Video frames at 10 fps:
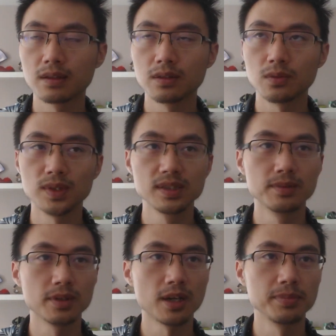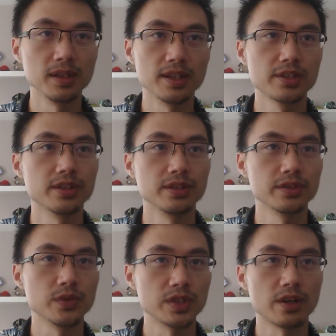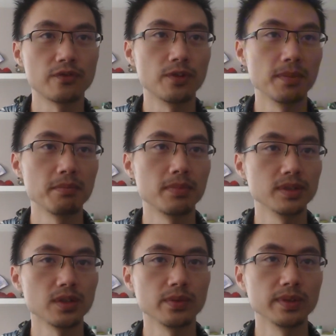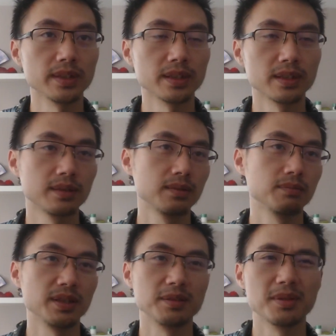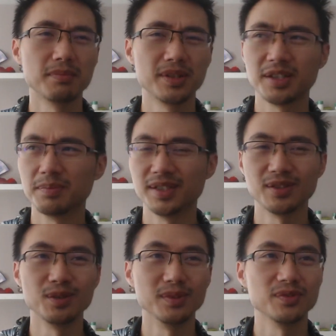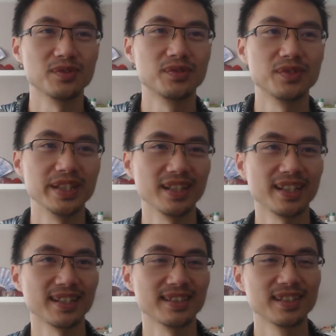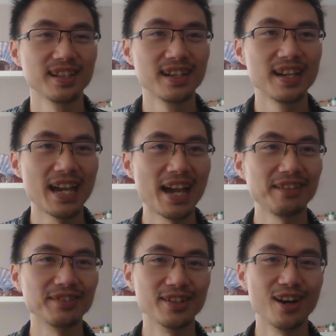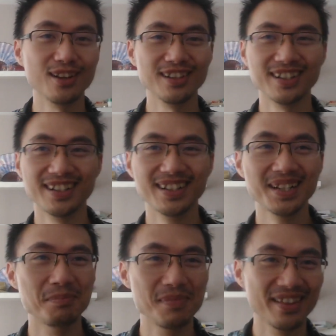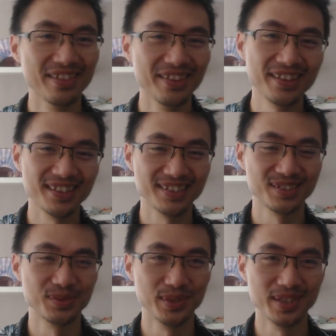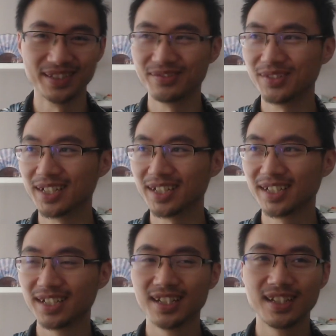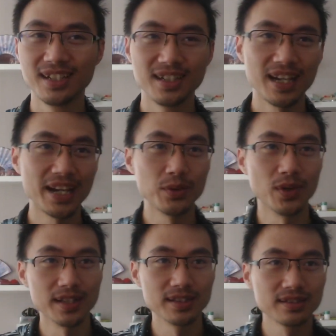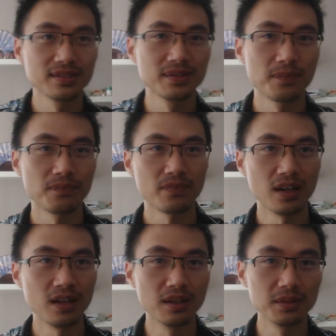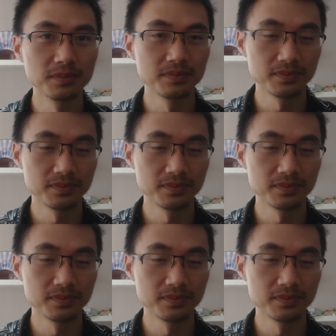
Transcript: wisdom compilations which are for members only. But the membership is almost for free, like it's $50 a month. It's really free. Anyways, this